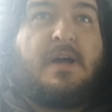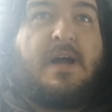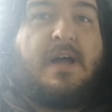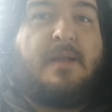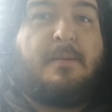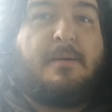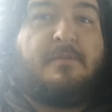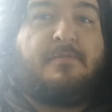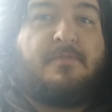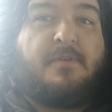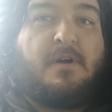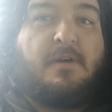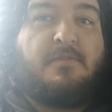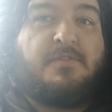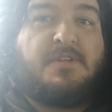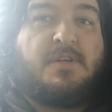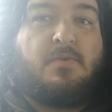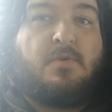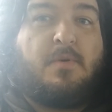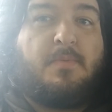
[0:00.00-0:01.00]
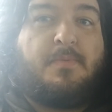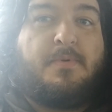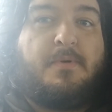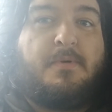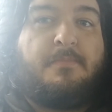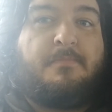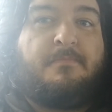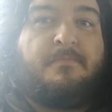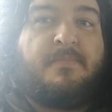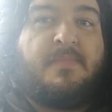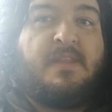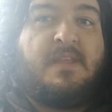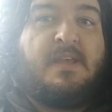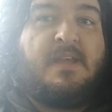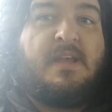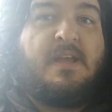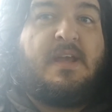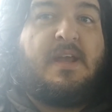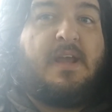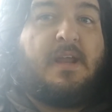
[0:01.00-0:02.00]
I had about 5 show up
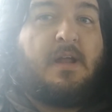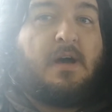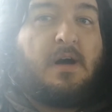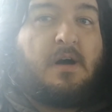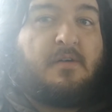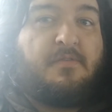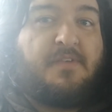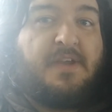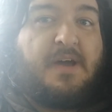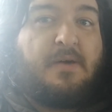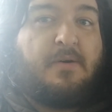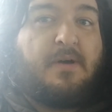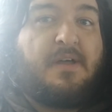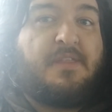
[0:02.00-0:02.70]
in half an hour.